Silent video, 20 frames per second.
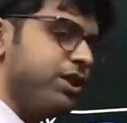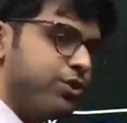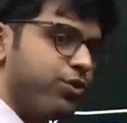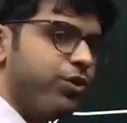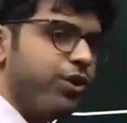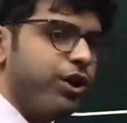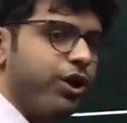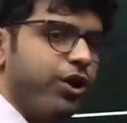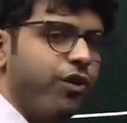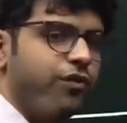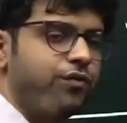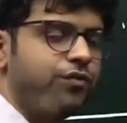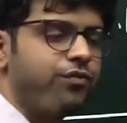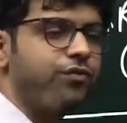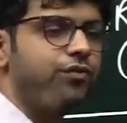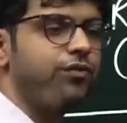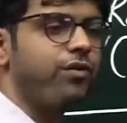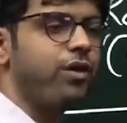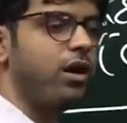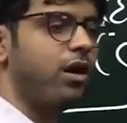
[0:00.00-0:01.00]
story of
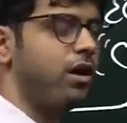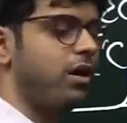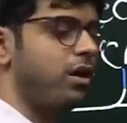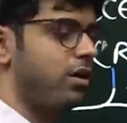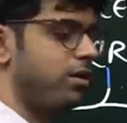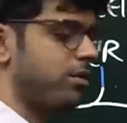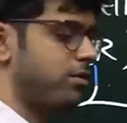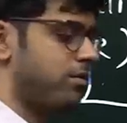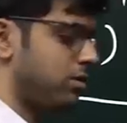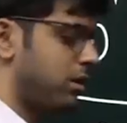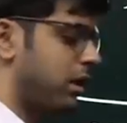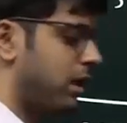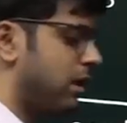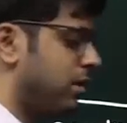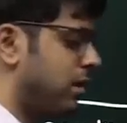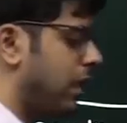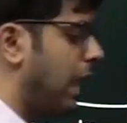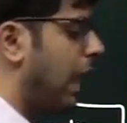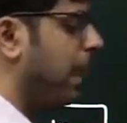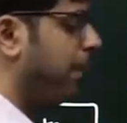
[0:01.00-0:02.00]

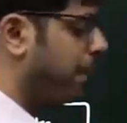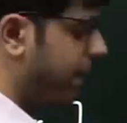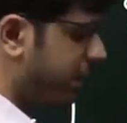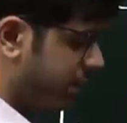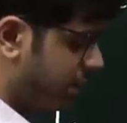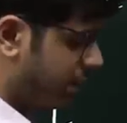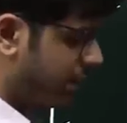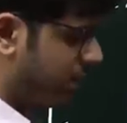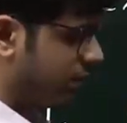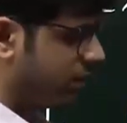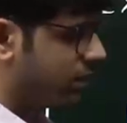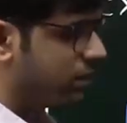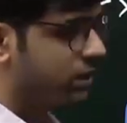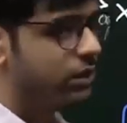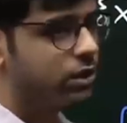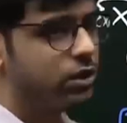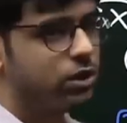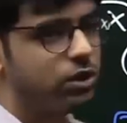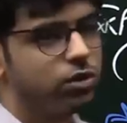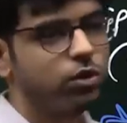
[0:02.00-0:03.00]
our person
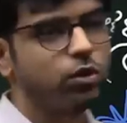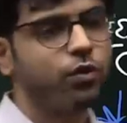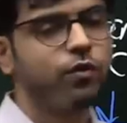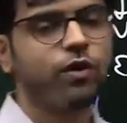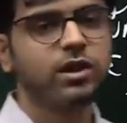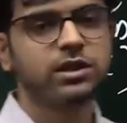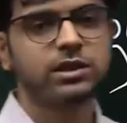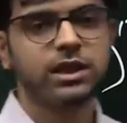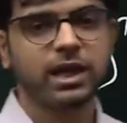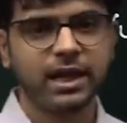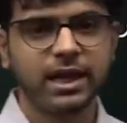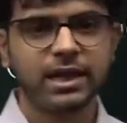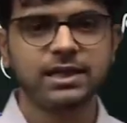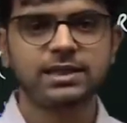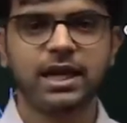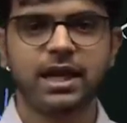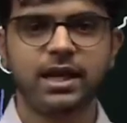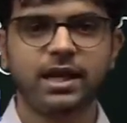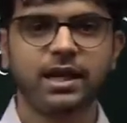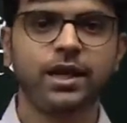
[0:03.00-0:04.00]
who was earning
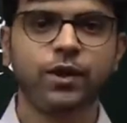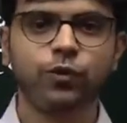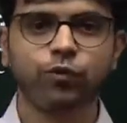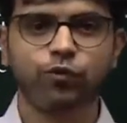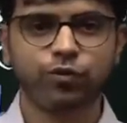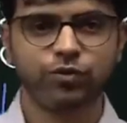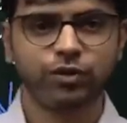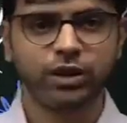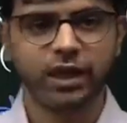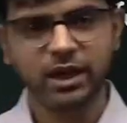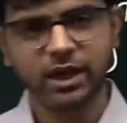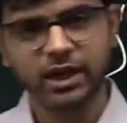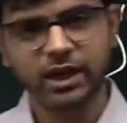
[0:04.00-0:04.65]
salary, who then